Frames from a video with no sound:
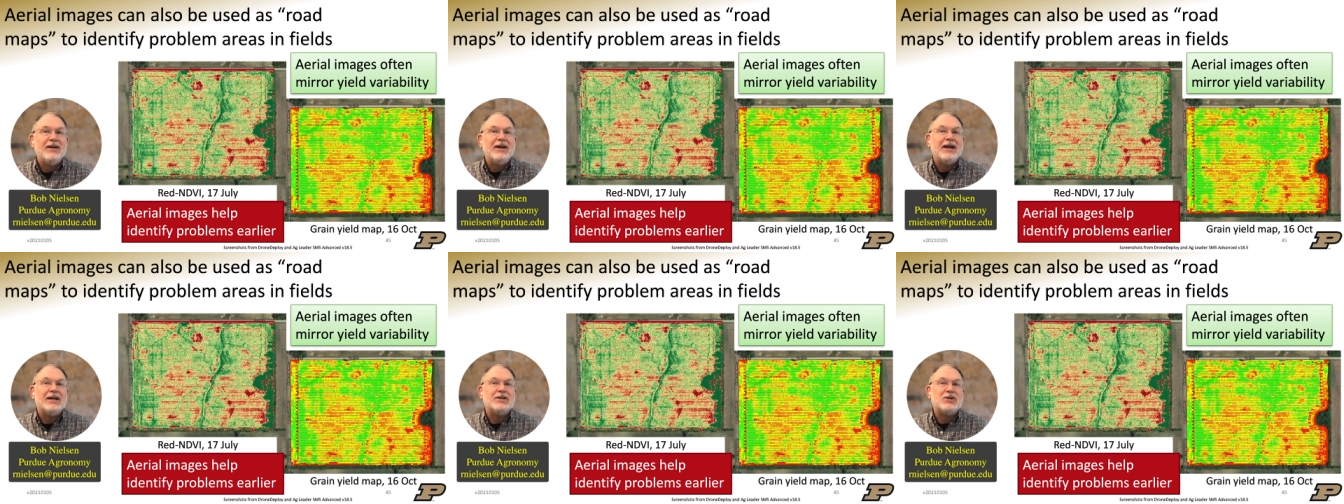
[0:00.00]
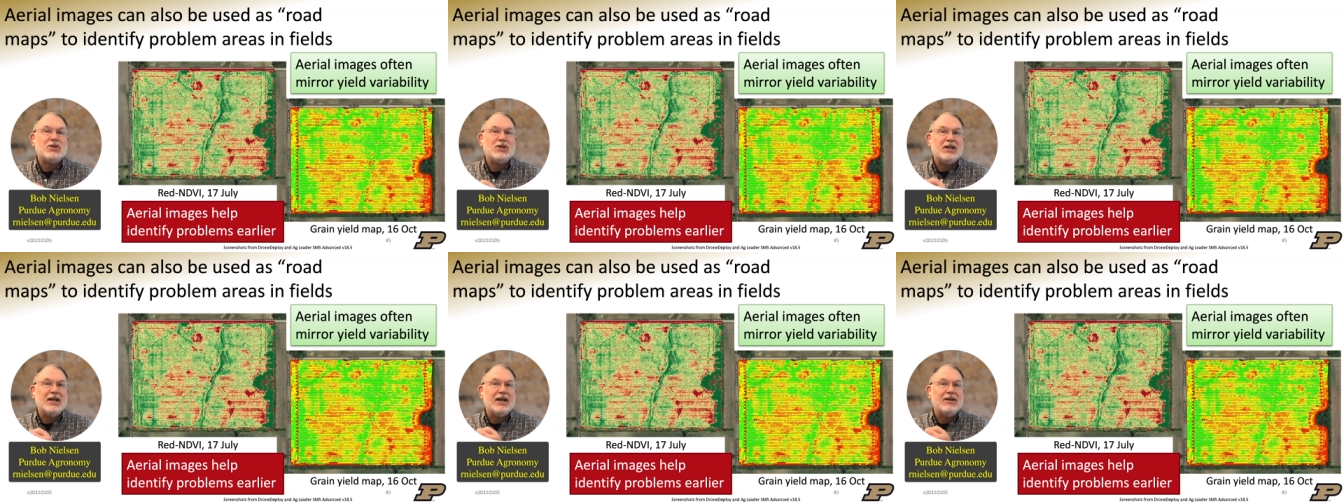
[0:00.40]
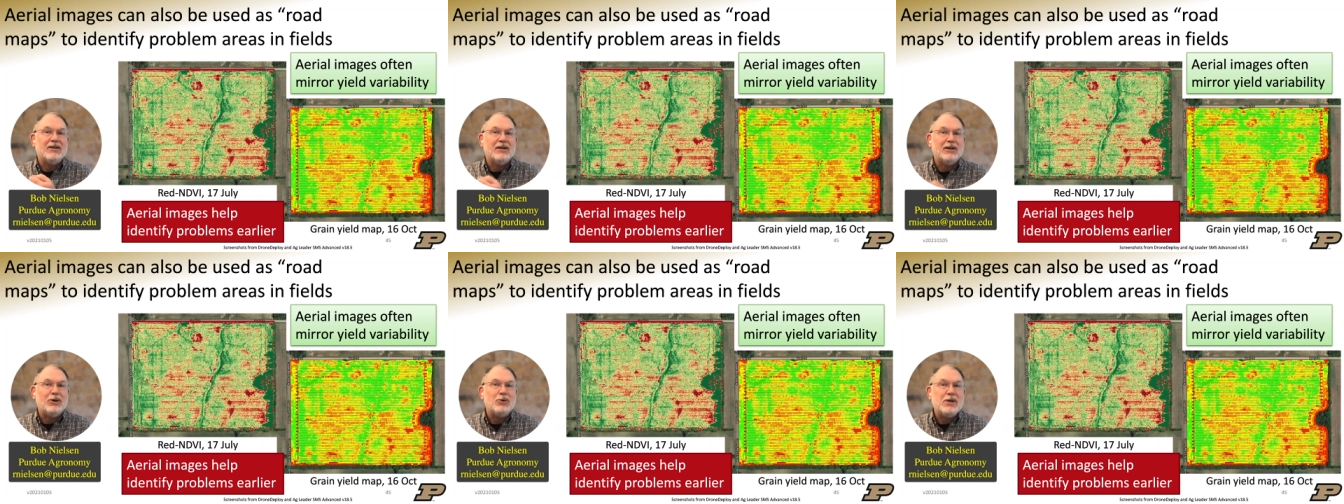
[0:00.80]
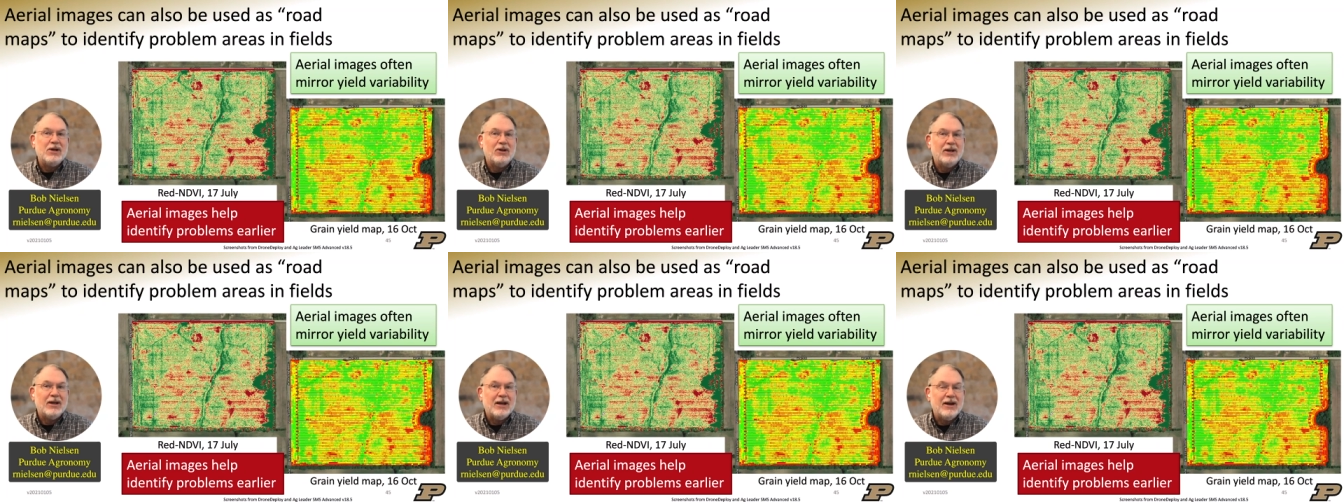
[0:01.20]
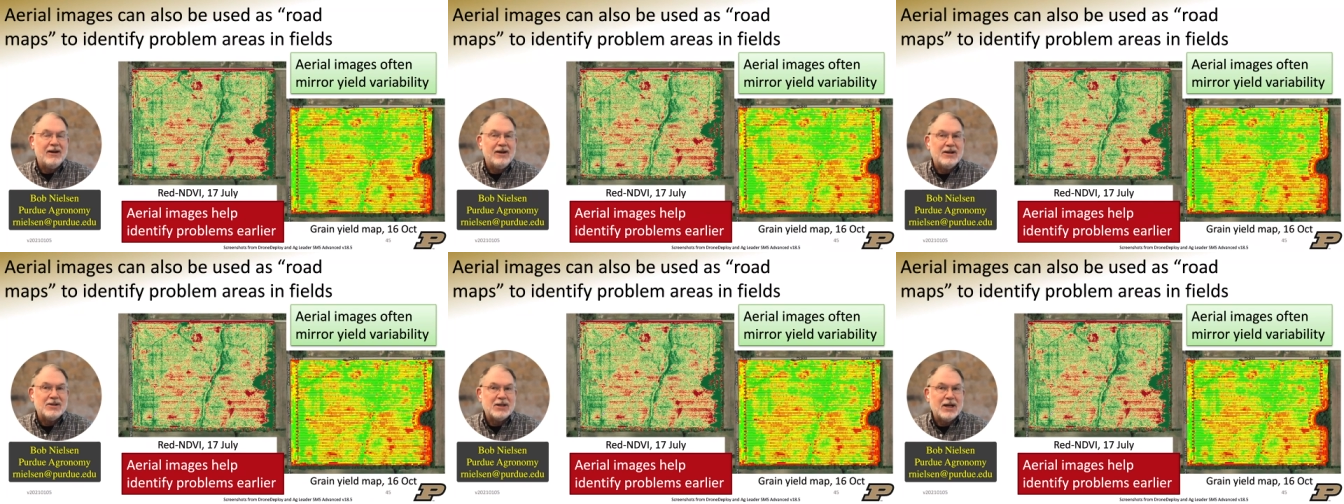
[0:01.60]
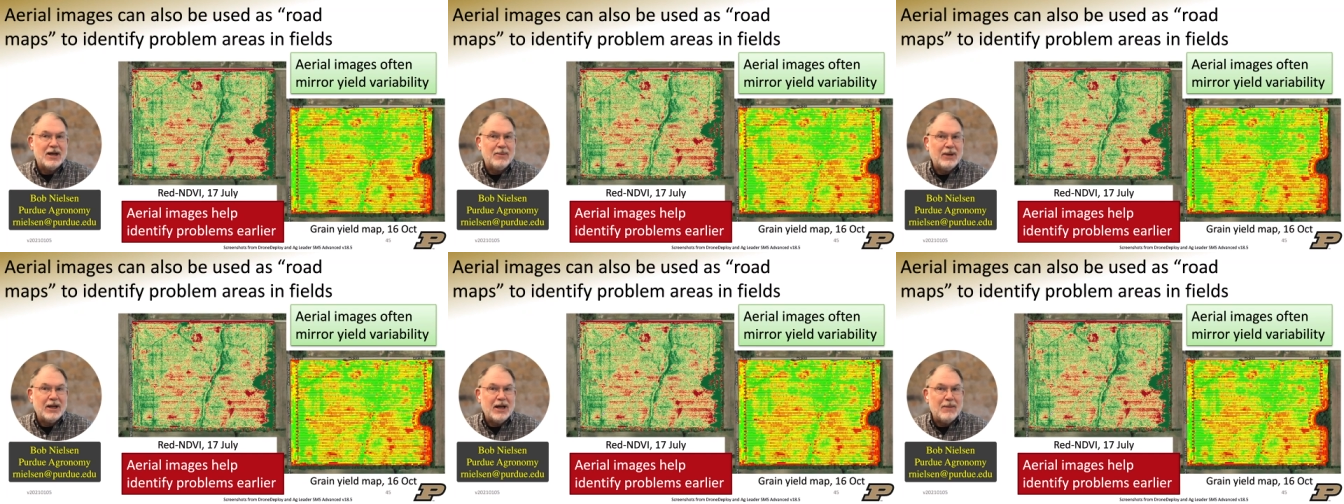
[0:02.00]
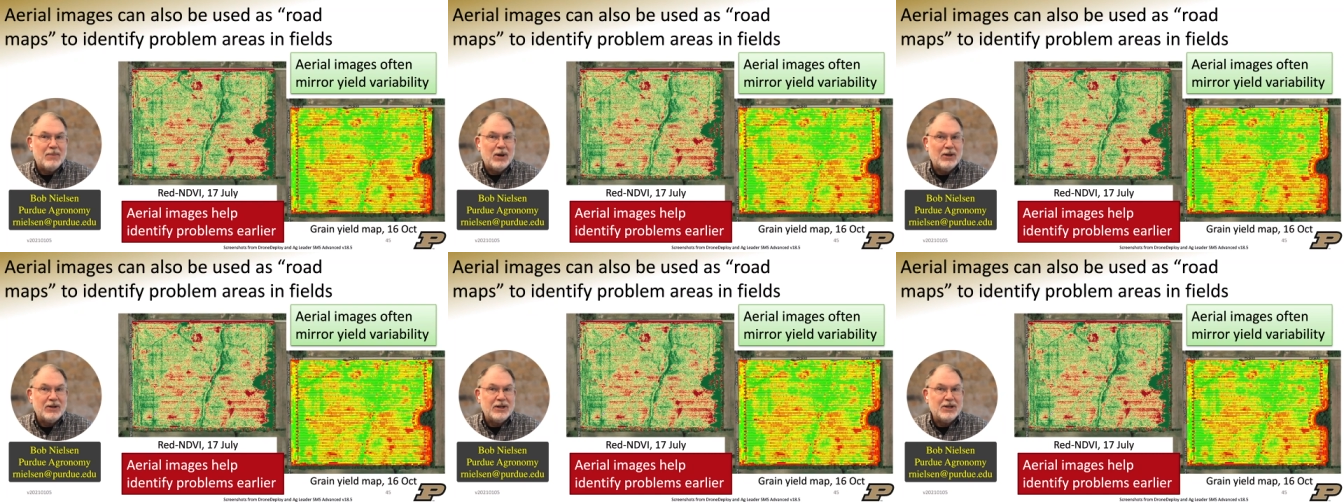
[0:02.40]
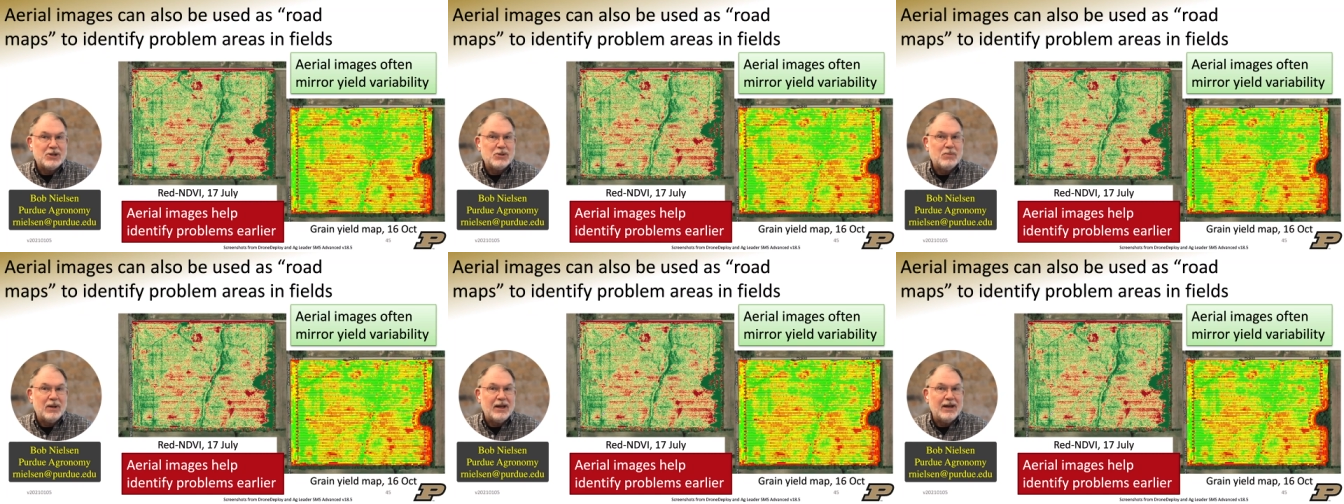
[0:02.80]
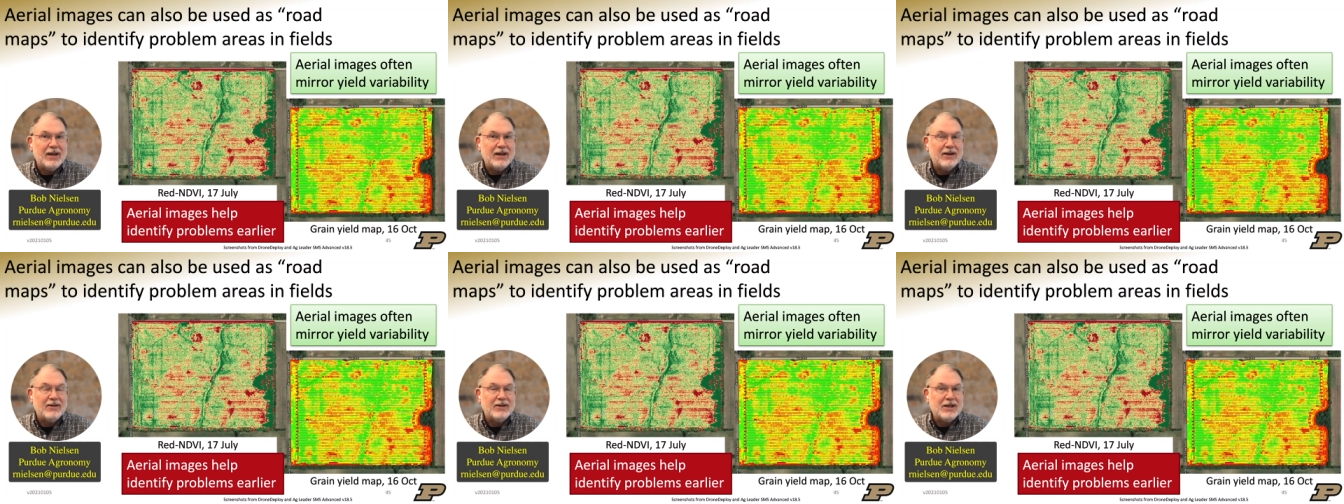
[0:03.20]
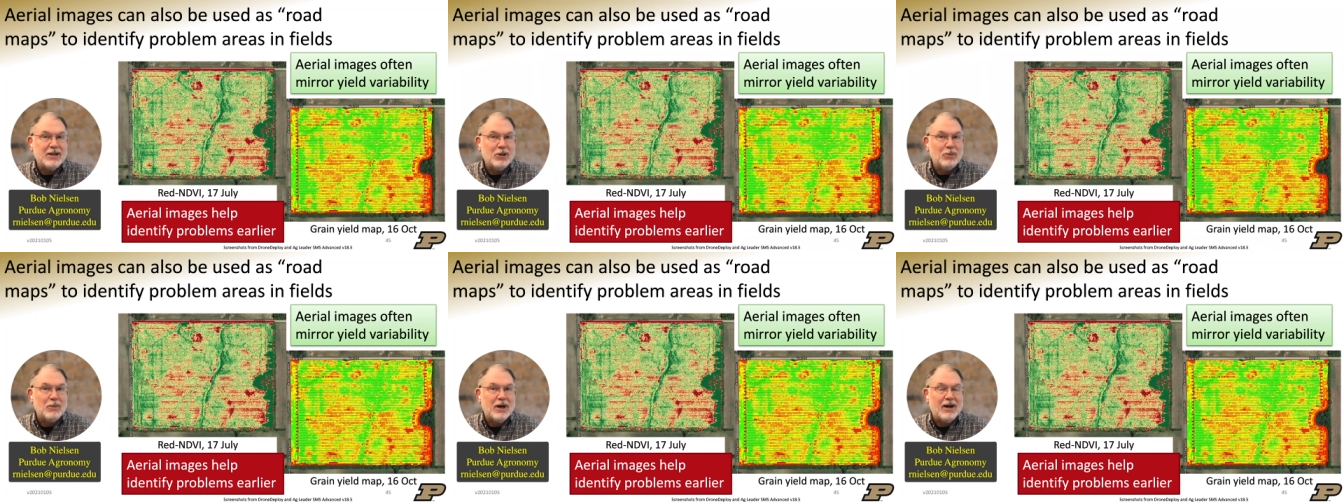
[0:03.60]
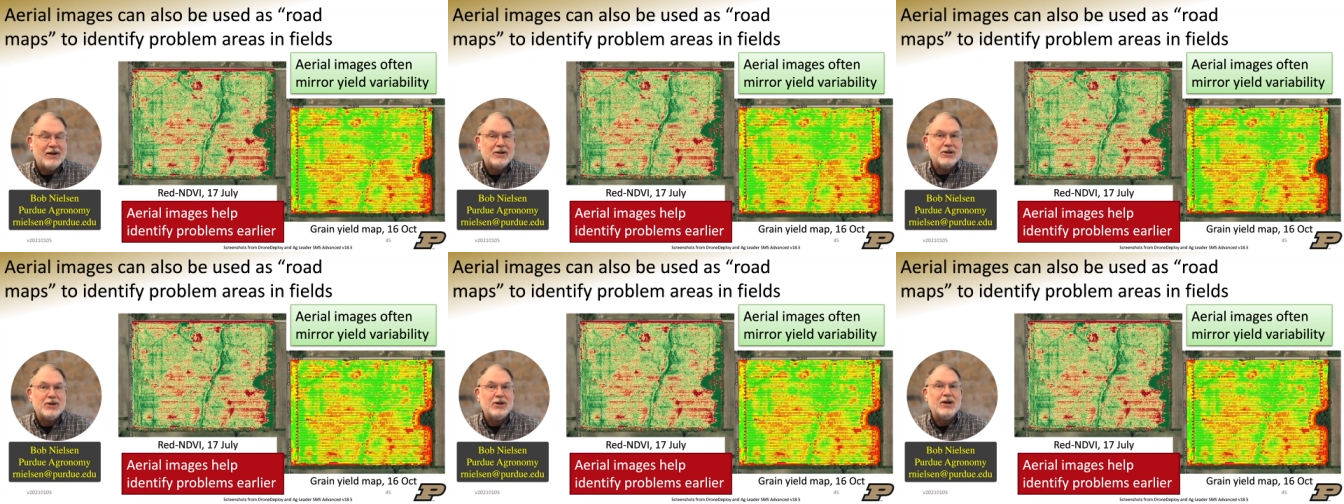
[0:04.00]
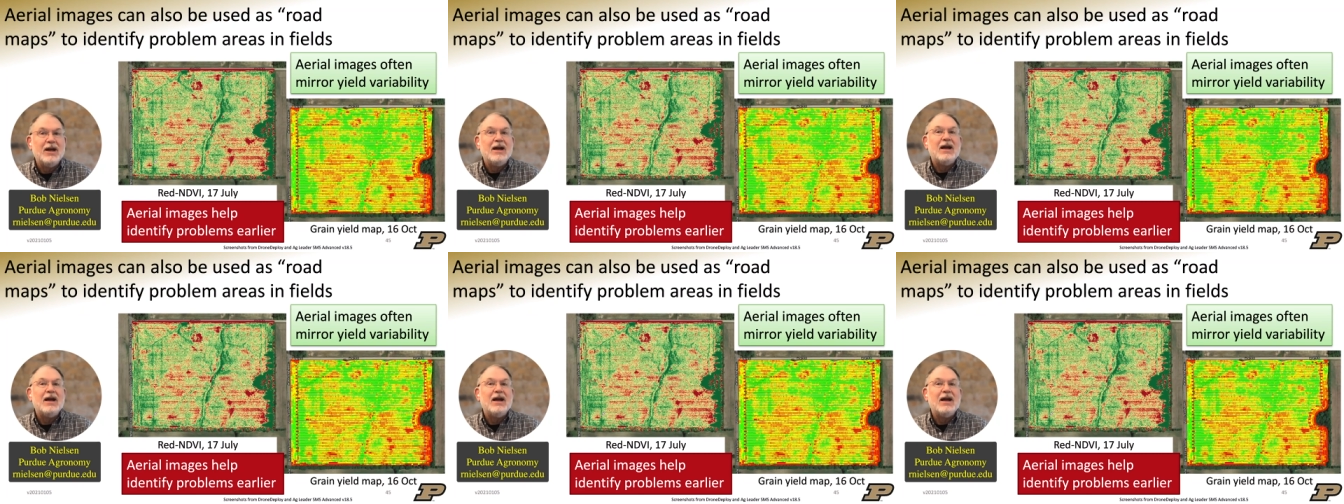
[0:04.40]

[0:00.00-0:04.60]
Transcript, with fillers: and seeing the low yielding areas coming up on the display on the yield monitor